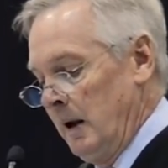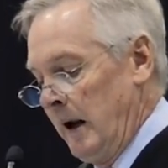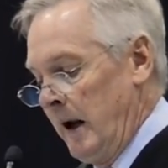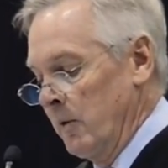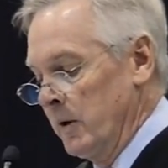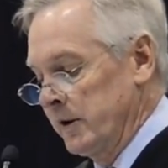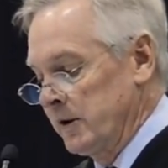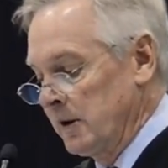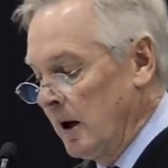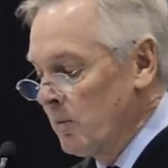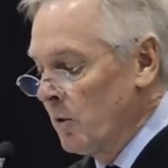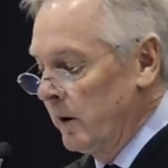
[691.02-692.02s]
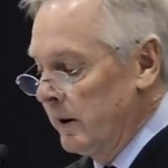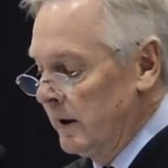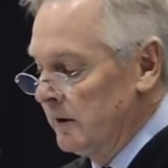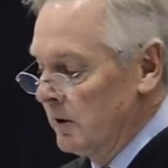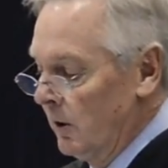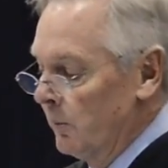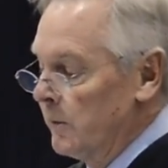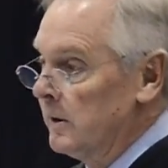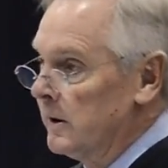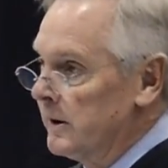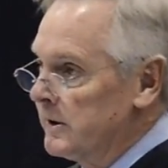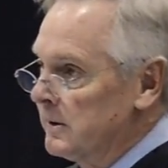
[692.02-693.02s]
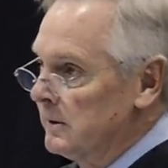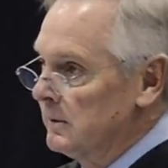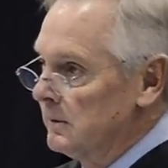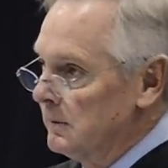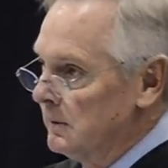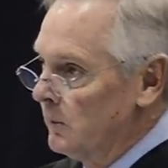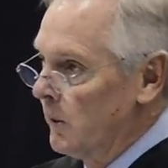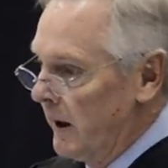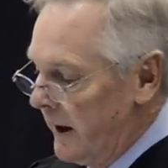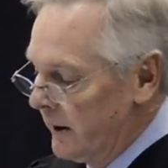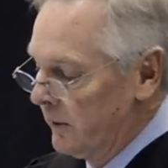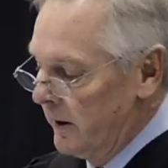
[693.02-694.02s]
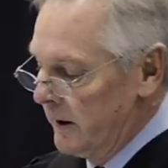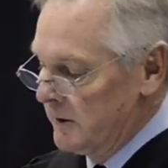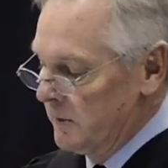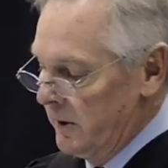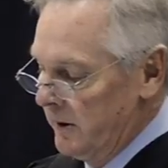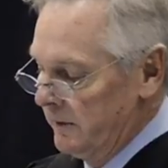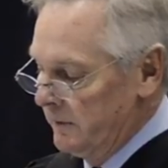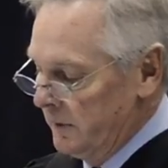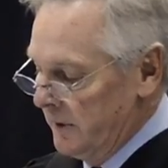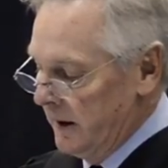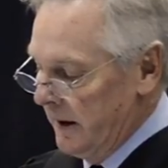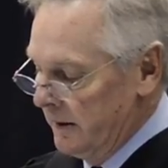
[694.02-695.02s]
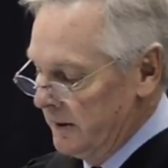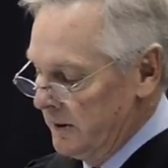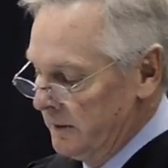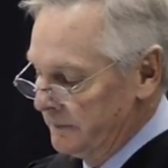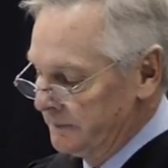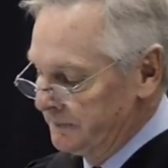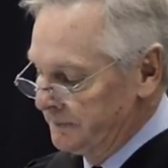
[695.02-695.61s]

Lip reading: And I wish someone had told me this when I graduated from college.